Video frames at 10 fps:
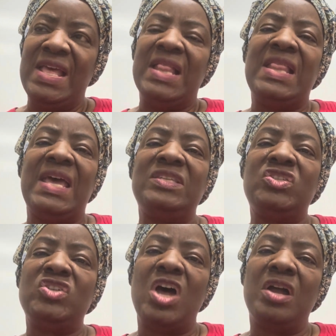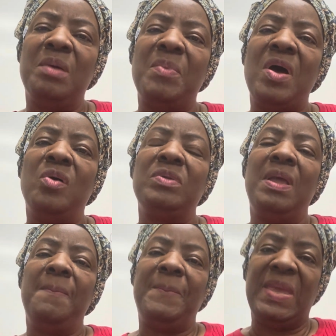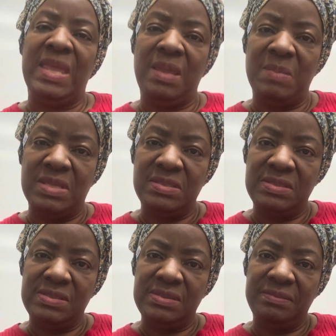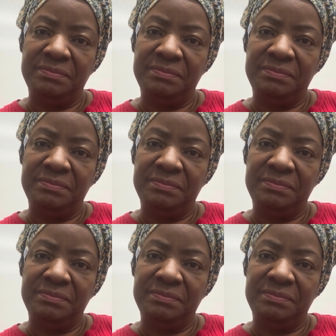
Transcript: Let's talk about payments.